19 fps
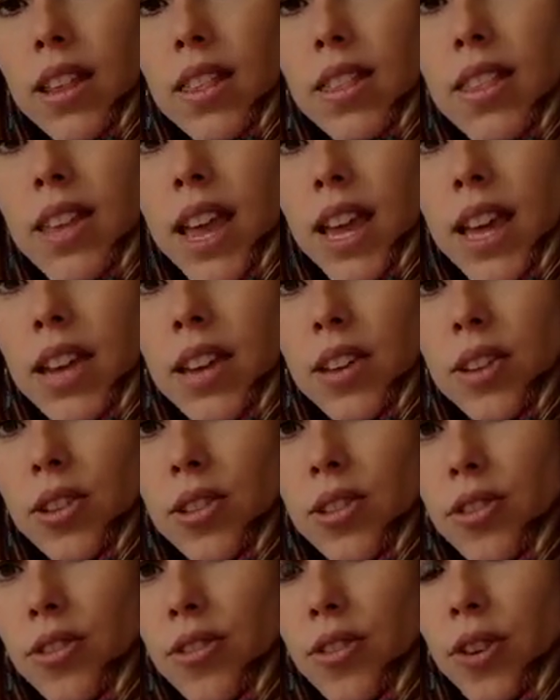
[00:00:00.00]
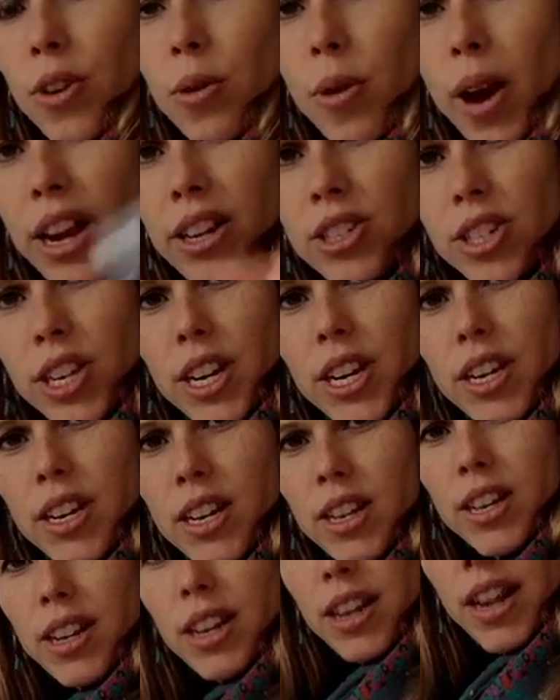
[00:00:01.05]
Thank you for
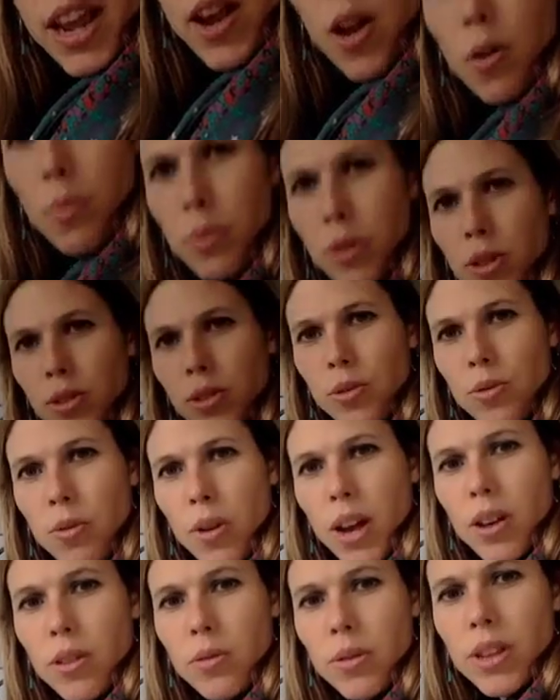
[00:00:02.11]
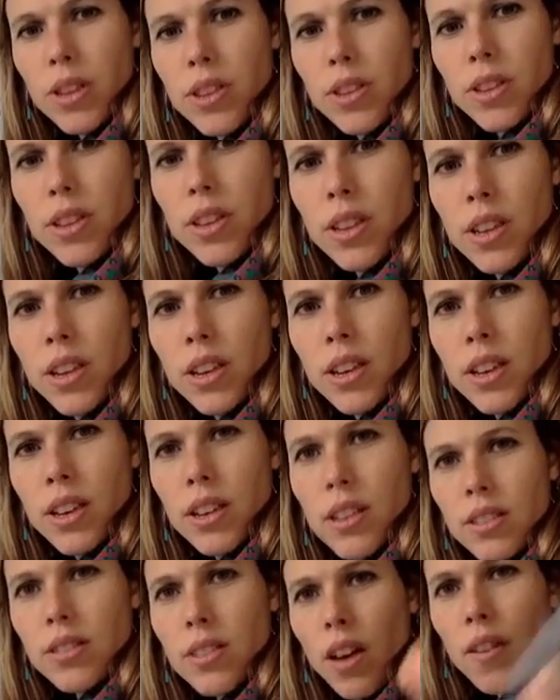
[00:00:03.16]
watching. I hope you do well with
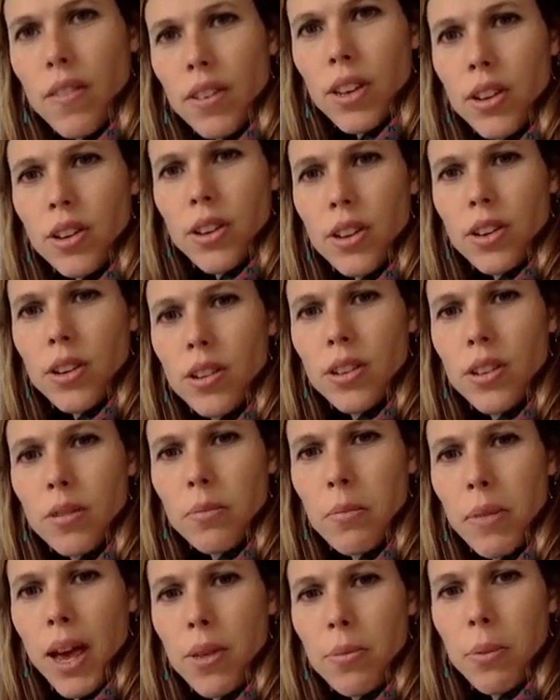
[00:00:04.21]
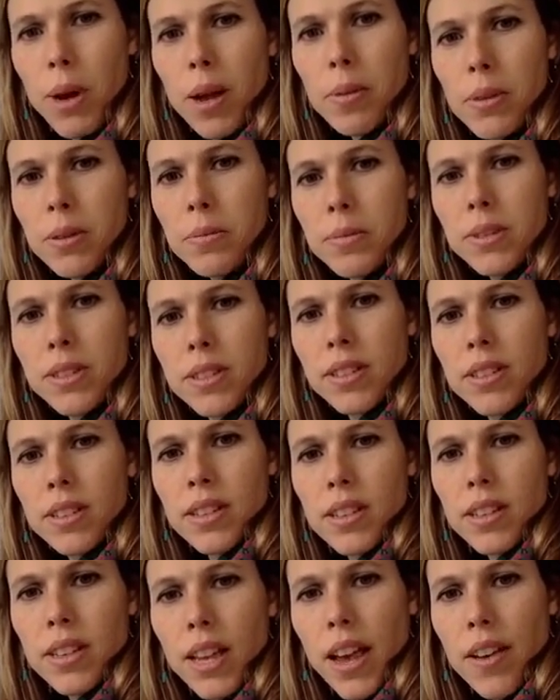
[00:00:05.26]
solving your math problems.
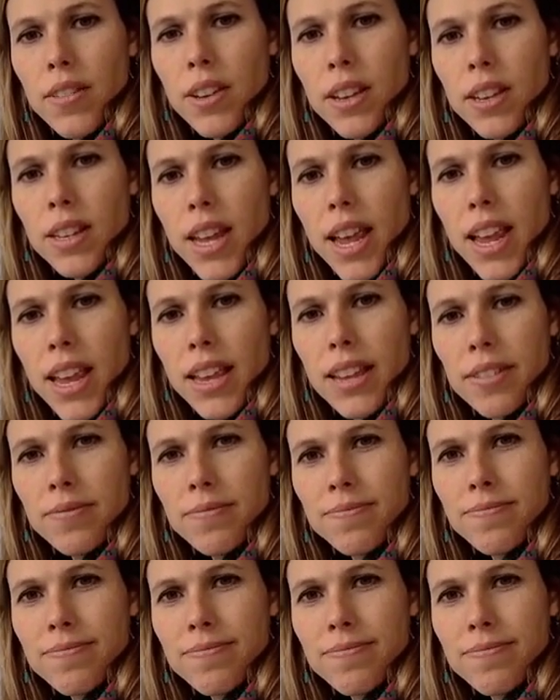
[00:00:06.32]
Have a good day.